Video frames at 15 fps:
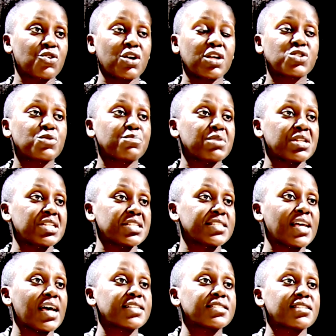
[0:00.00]
going to be
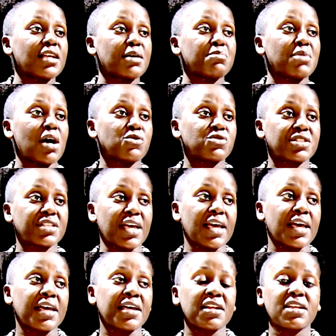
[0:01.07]
discussing about
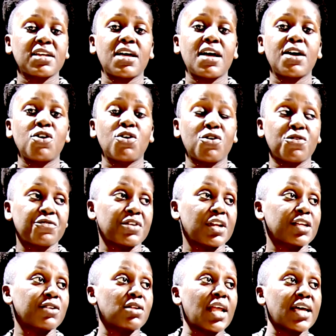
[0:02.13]
the area of
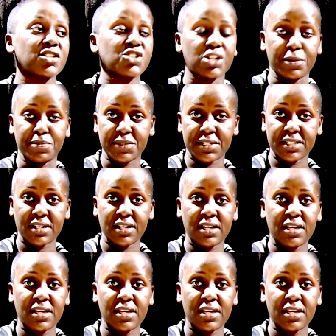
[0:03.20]
regular shapes.